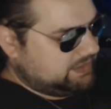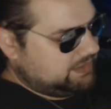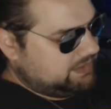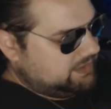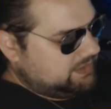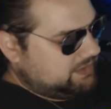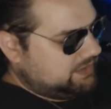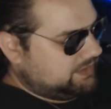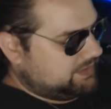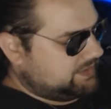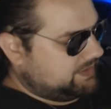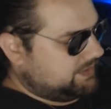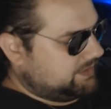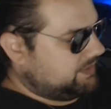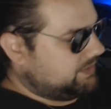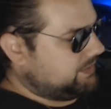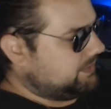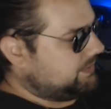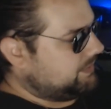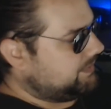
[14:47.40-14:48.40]

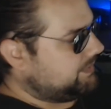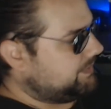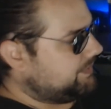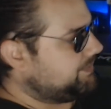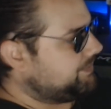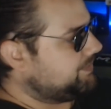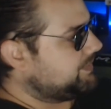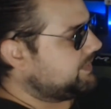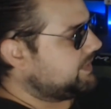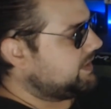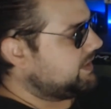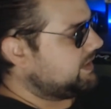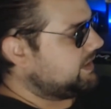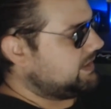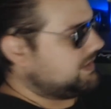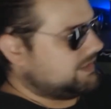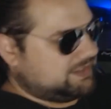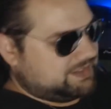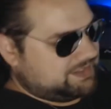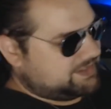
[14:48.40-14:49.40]
So,
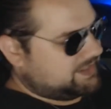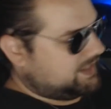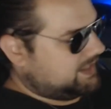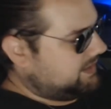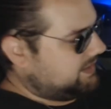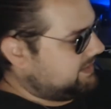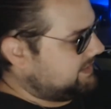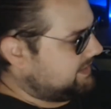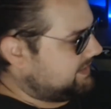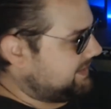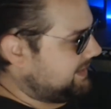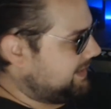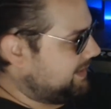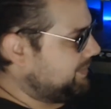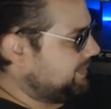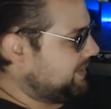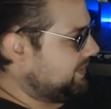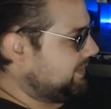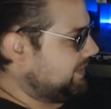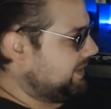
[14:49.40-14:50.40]
it's kind of the same
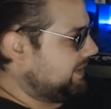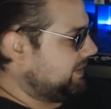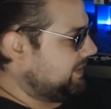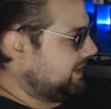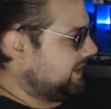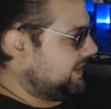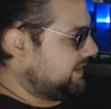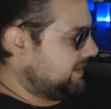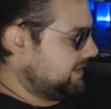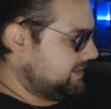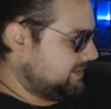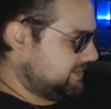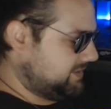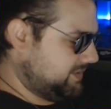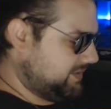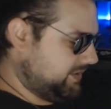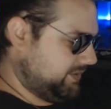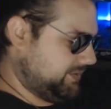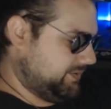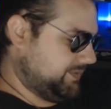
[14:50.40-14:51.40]
deal here. Like, it
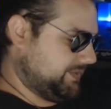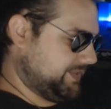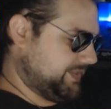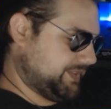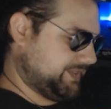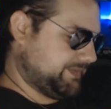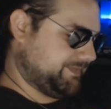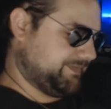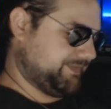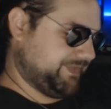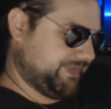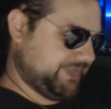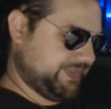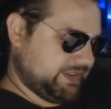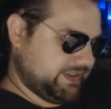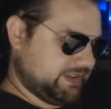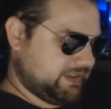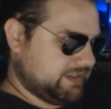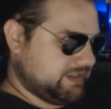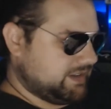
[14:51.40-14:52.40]
shows
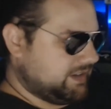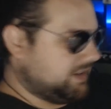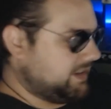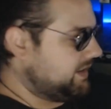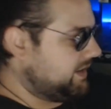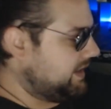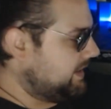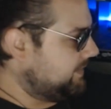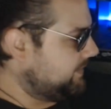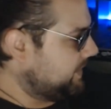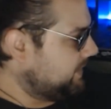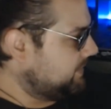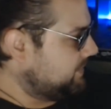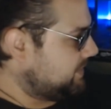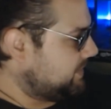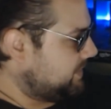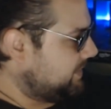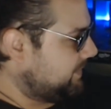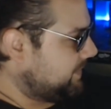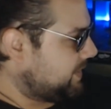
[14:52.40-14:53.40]

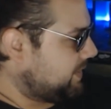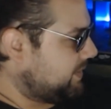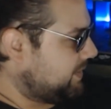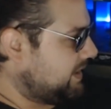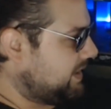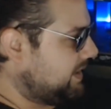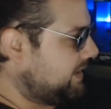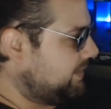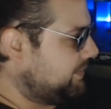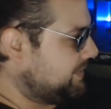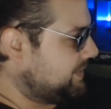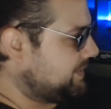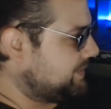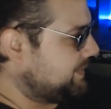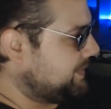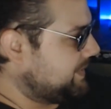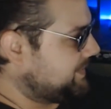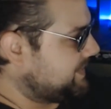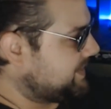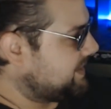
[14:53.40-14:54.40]
evolution of a crate, which
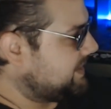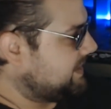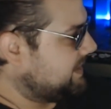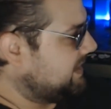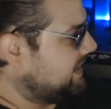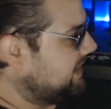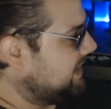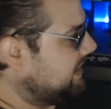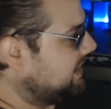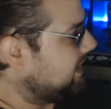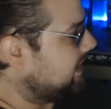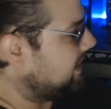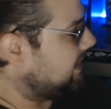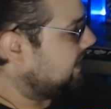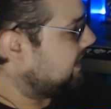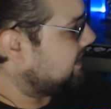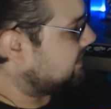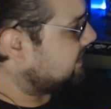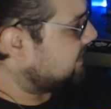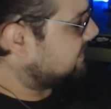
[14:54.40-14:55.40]
we've seen,
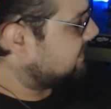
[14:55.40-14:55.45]
and then it's